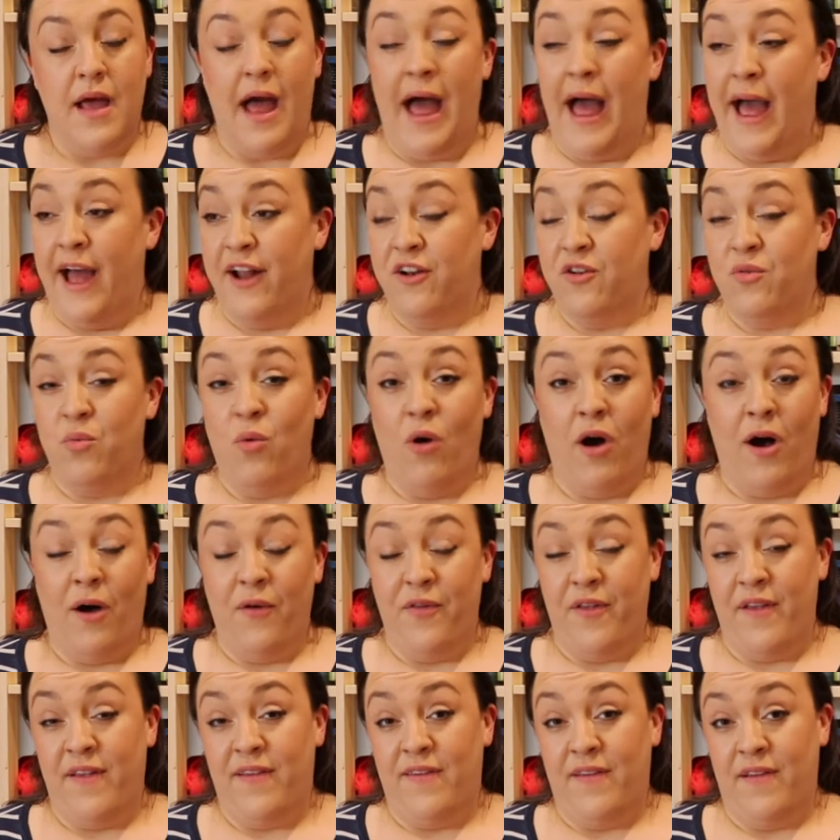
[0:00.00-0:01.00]
And while
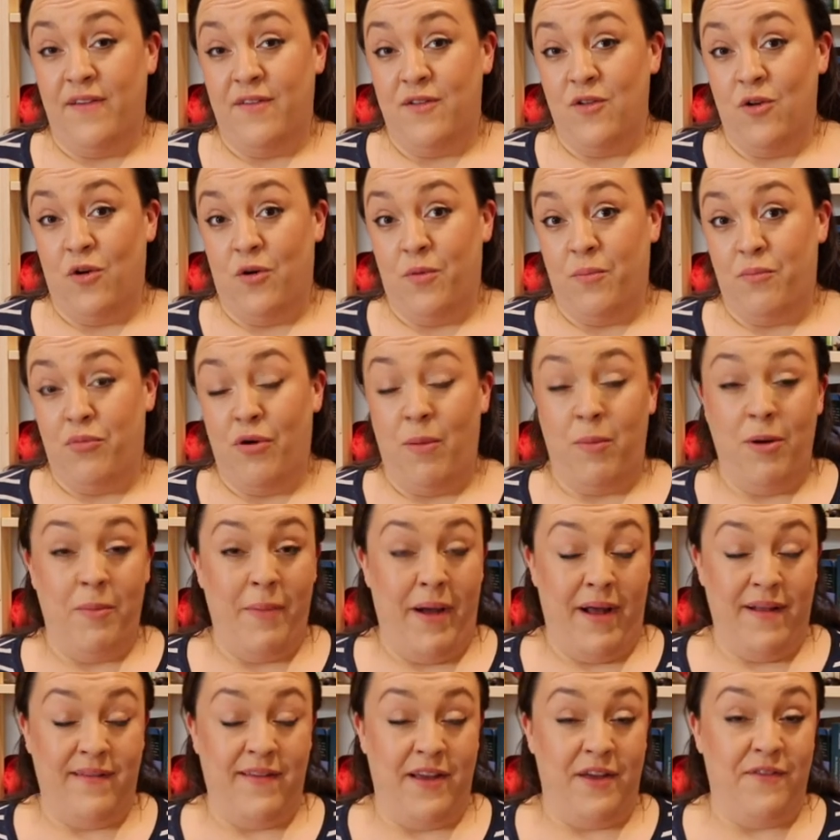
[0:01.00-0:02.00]
this is not
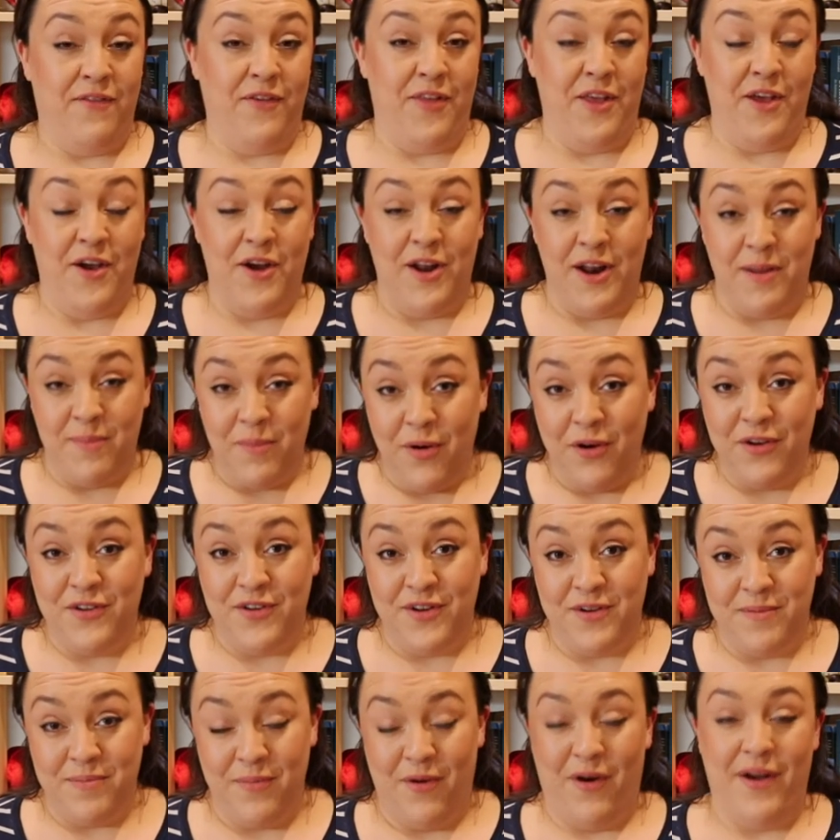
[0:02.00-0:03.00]
problematic for the early
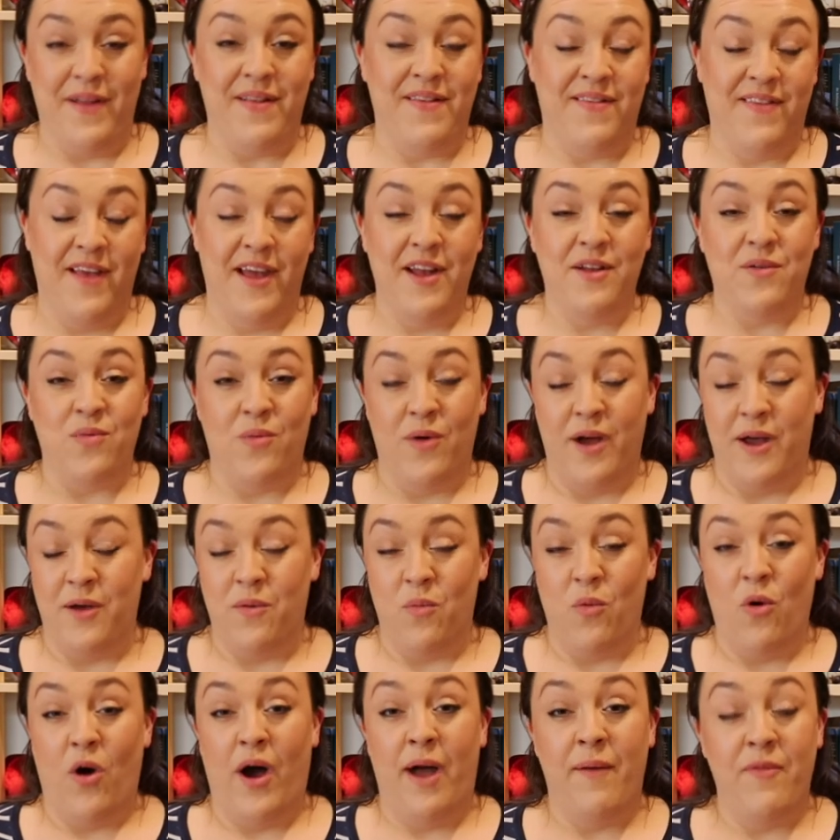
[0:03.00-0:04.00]
modern mindset, where
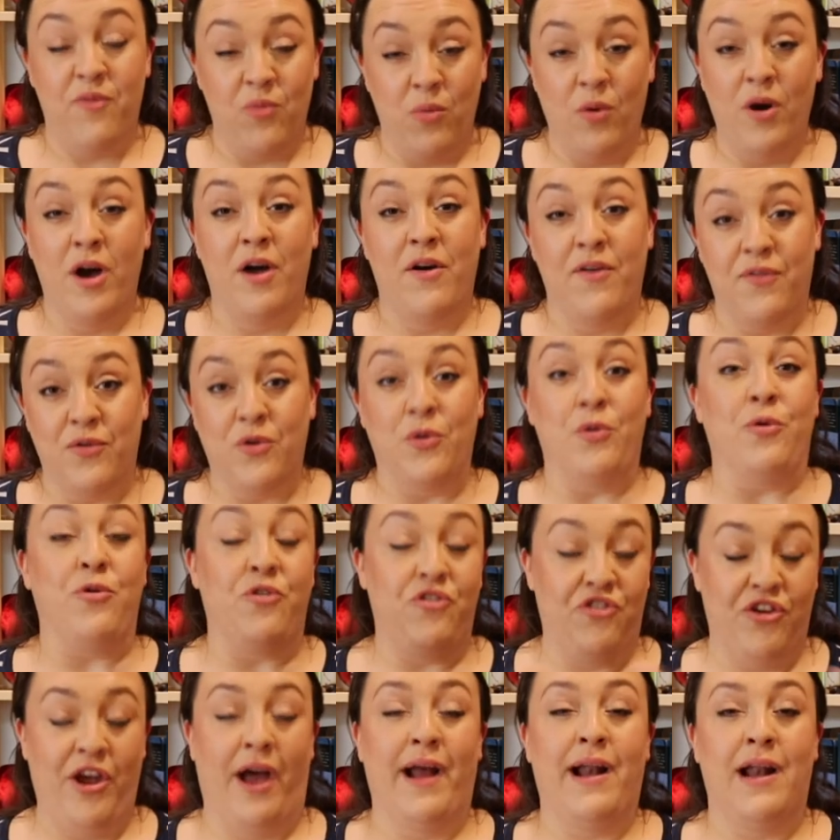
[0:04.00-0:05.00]
wives were, of course,
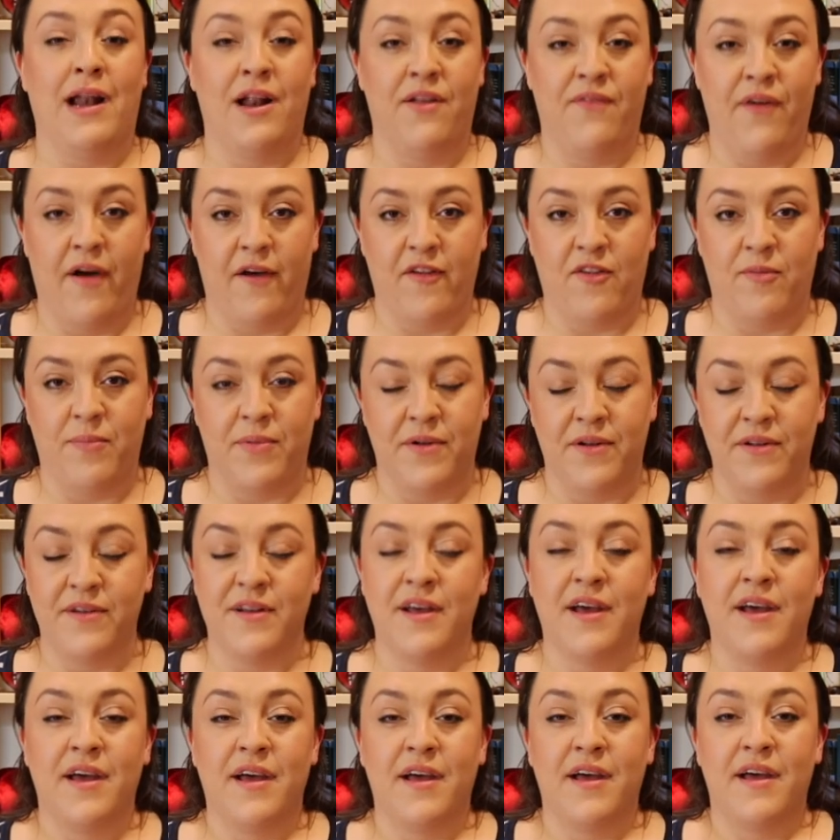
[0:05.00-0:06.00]
chattel of husband,
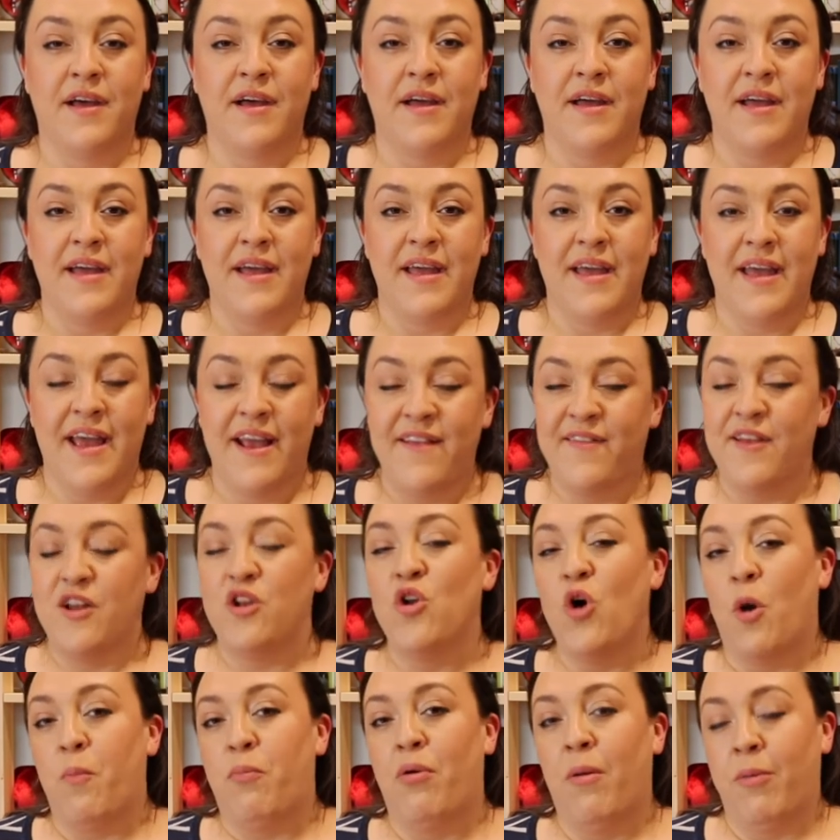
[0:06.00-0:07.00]
is it
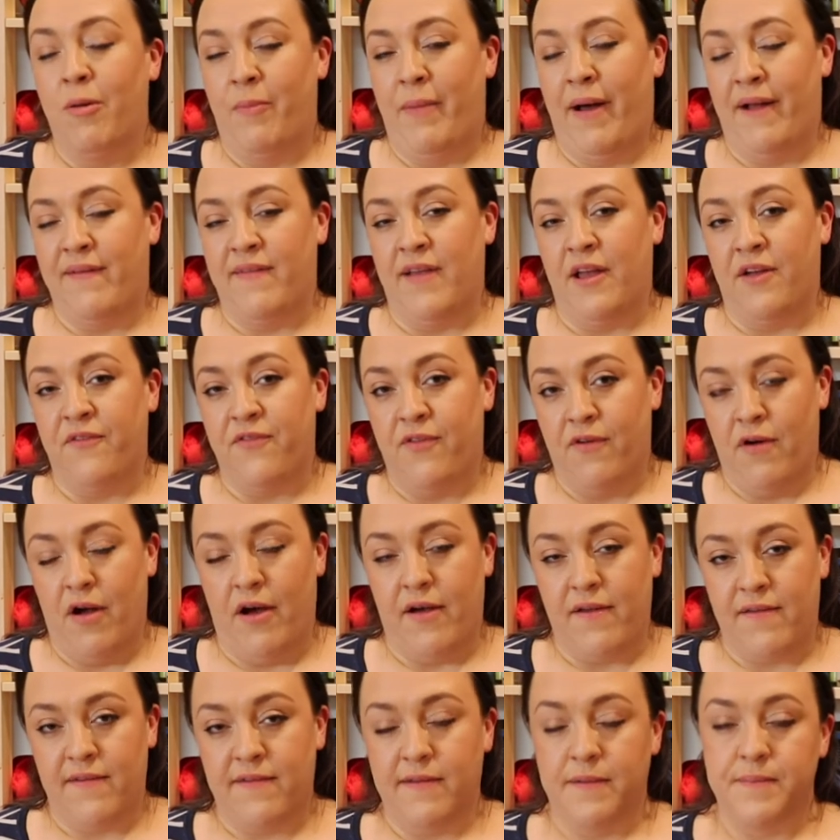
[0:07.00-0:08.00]
not problematic for
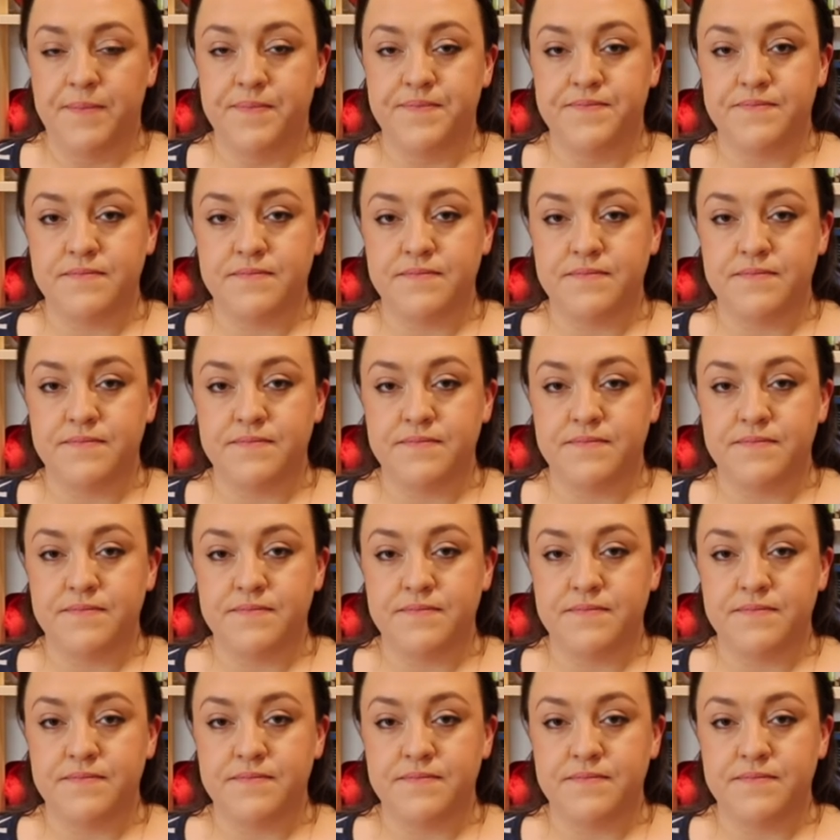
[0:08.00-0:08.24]
us?